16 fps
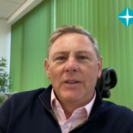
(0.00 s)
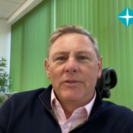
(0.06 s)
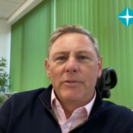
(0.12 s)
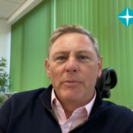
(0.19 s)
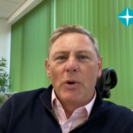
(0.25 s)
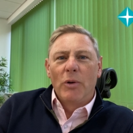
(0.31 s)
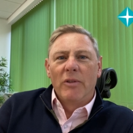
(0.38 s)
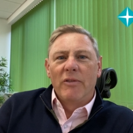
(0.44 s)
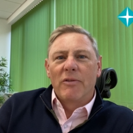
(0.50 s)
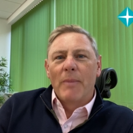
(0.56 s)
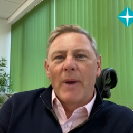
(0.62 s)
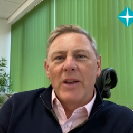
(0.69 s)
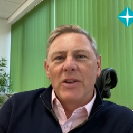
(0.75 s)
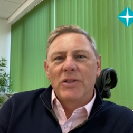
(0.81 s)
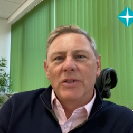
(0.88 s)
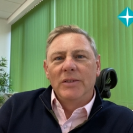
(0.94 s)
For more
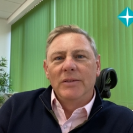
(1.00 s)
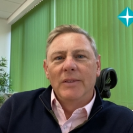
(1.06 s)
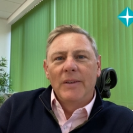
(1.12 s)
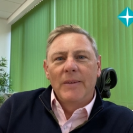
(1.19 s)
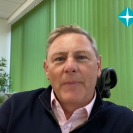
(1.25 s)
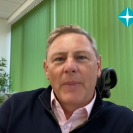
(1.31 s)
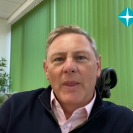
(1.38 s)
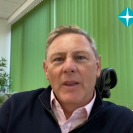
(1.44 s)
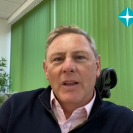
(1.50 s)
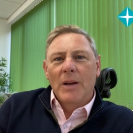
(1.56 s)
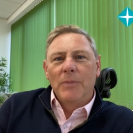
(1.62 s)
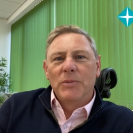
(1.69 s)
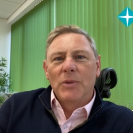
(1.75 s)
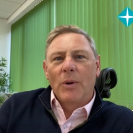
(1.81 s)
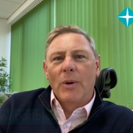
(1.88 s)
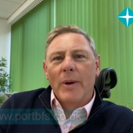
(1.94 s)
information,
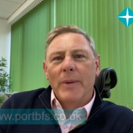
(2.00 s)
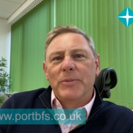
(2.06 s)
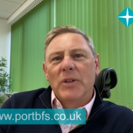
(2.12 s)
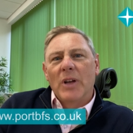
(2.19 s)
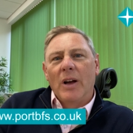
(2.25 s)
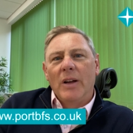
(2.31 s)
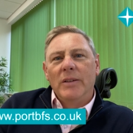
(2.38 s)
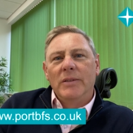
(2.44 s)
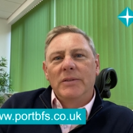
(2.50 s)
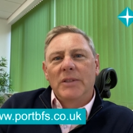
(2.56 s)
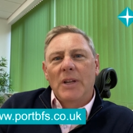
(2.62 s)
come to our website,